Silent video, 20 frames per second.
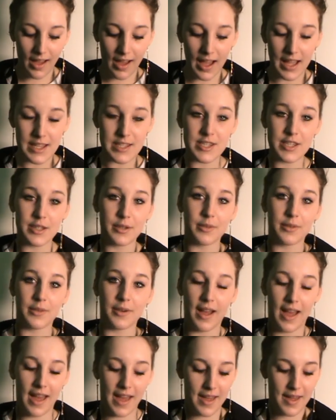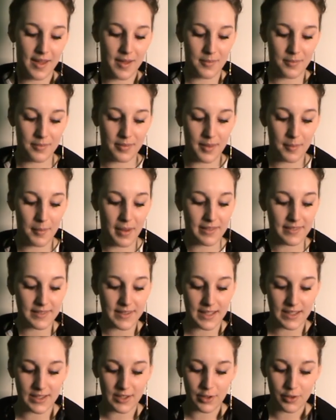I do. The
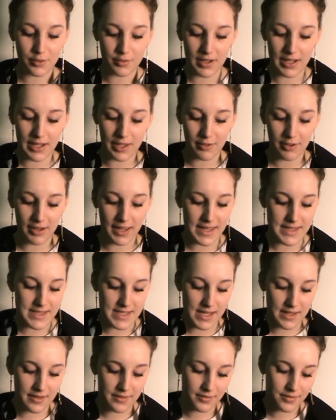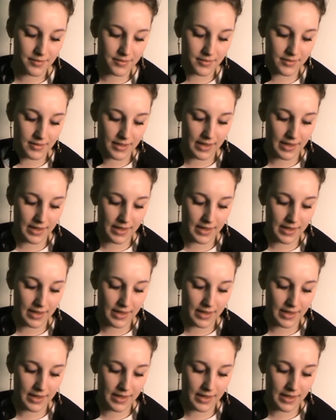magazine looks really creative.